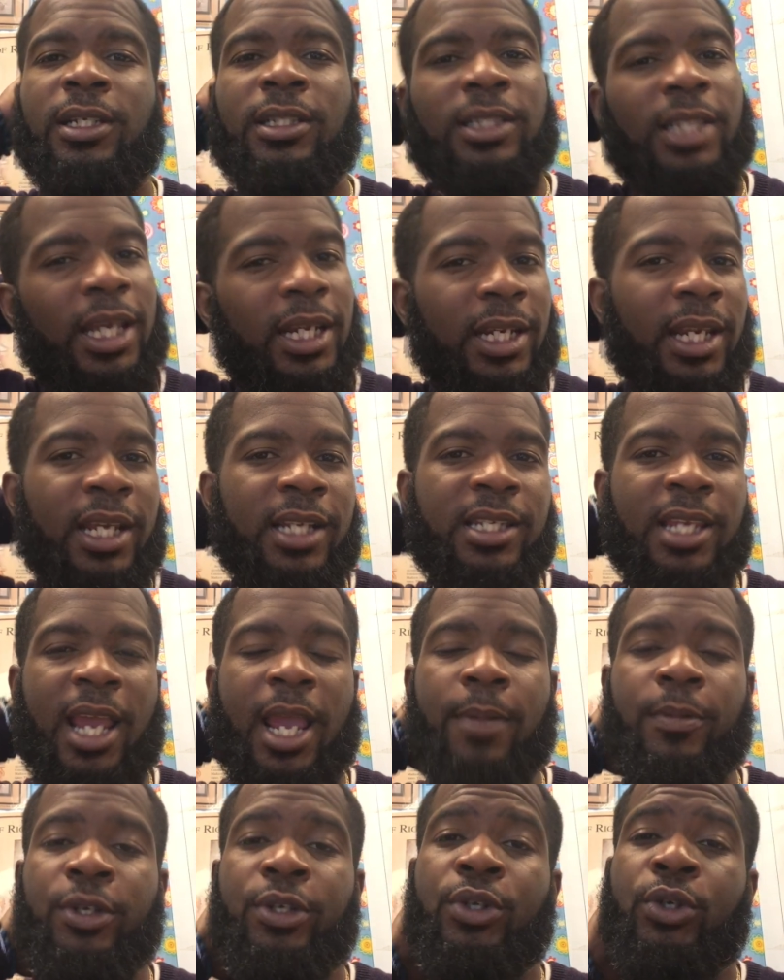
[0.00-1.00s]
Take that
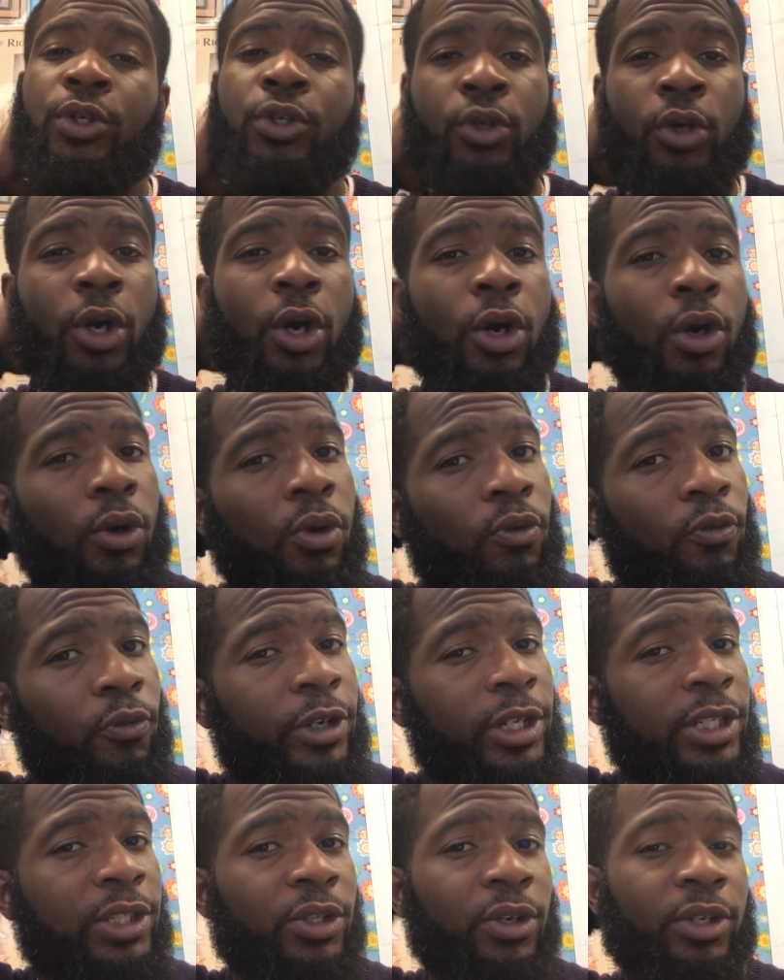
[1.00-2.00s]
time to do your own
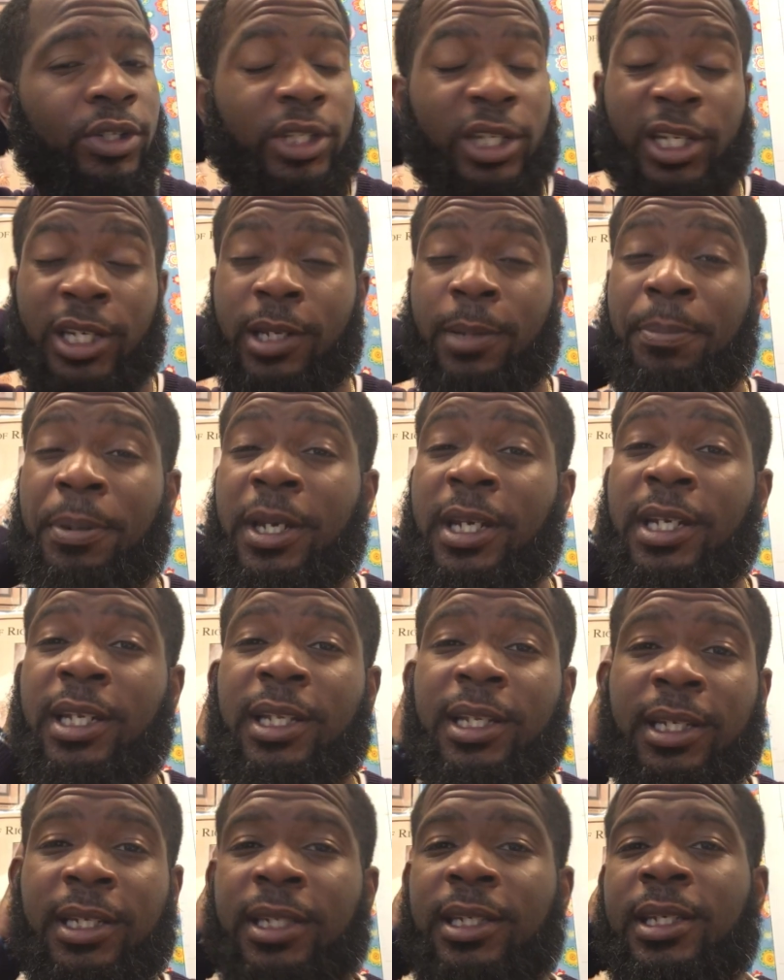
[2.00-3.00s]
research
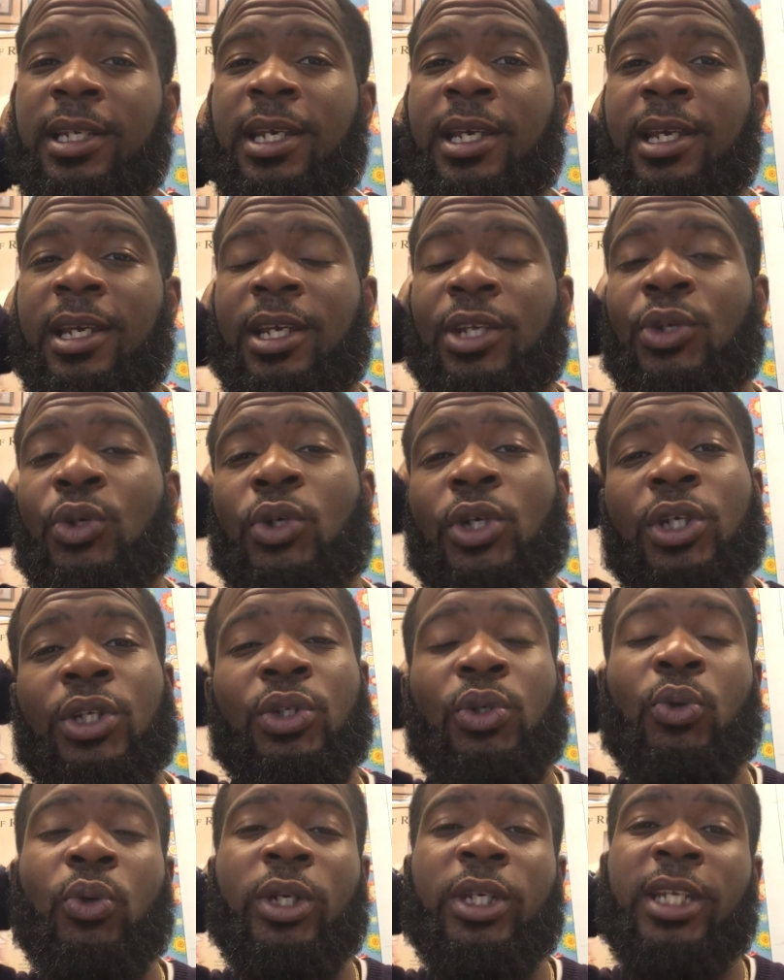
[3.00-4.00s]
independently. You can
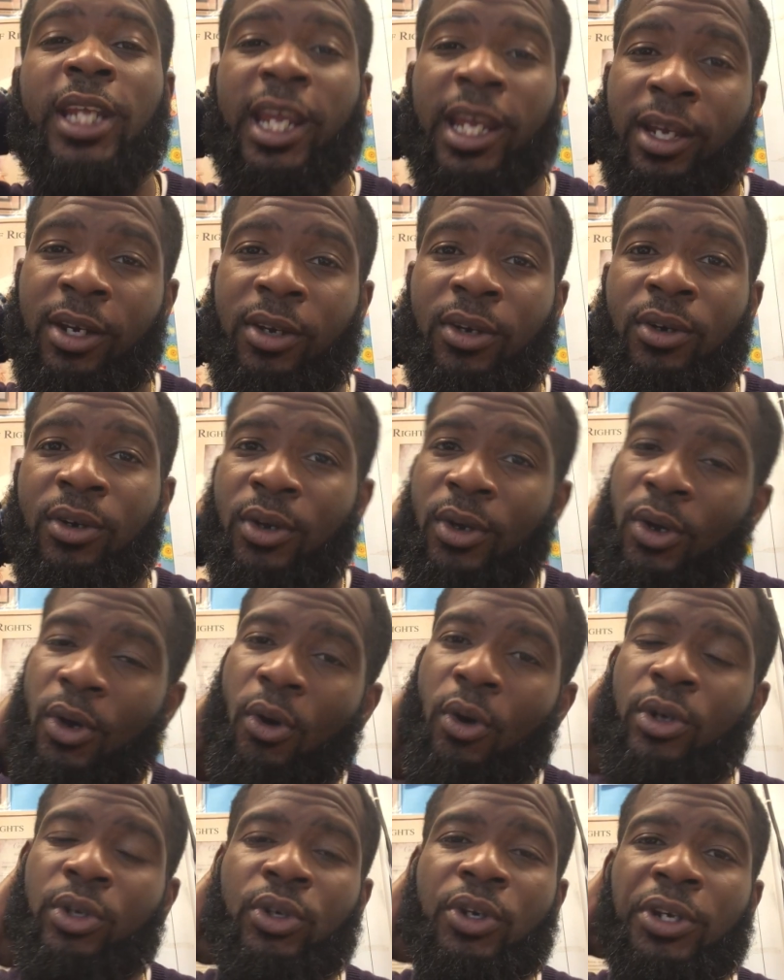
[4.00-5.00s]
do it now
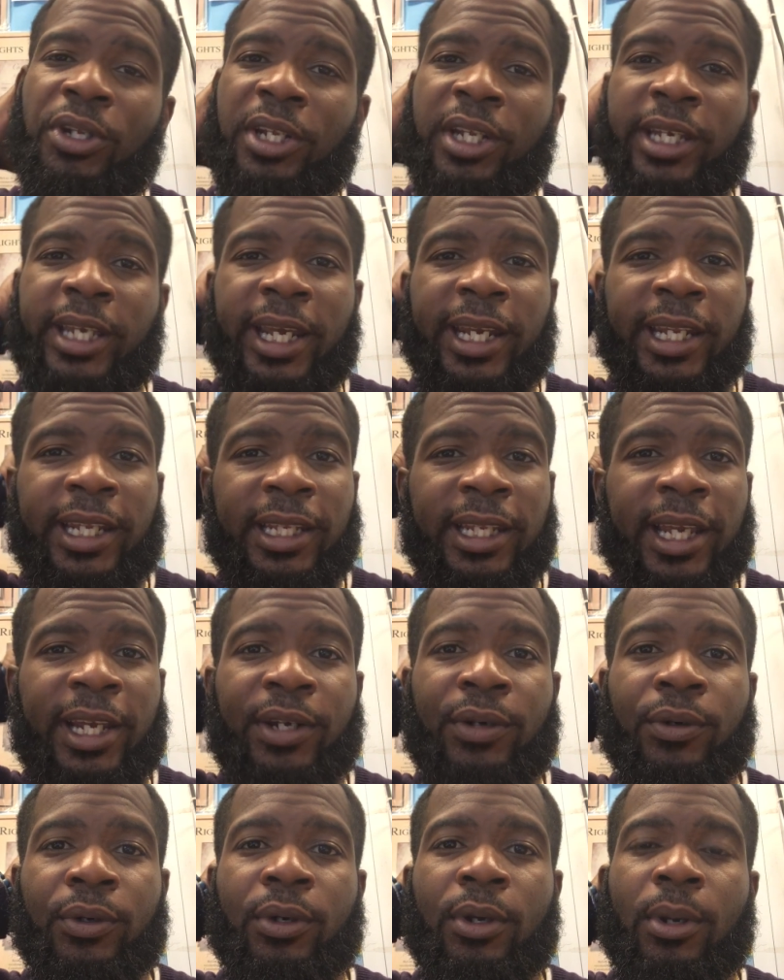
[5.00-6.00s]
or you can look at it
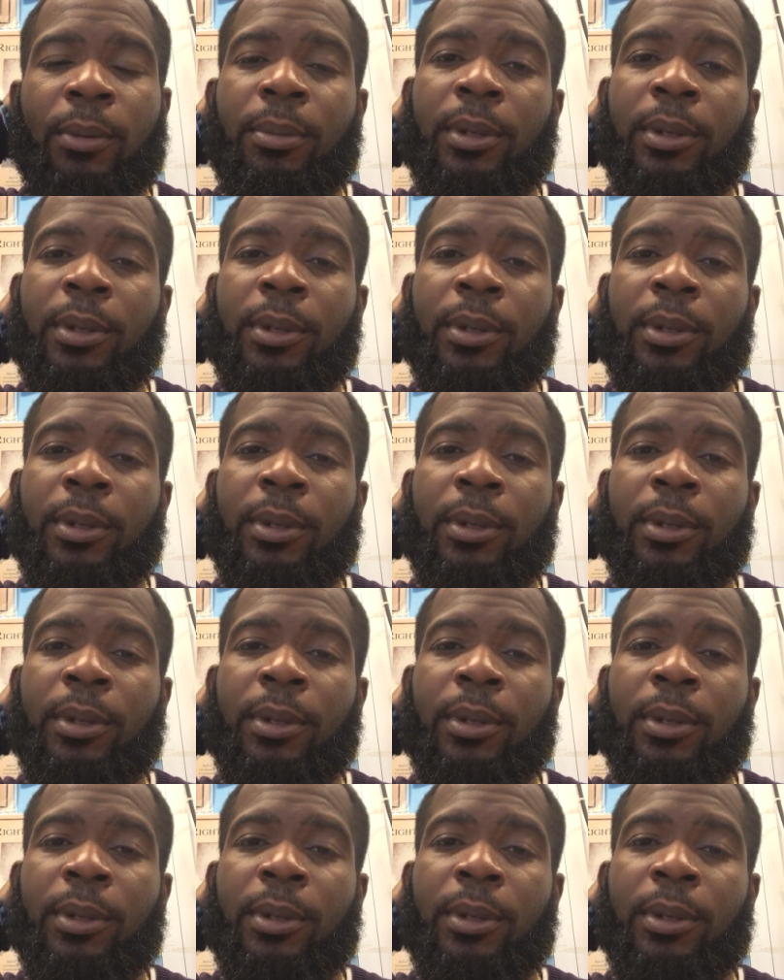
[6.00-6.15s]
later.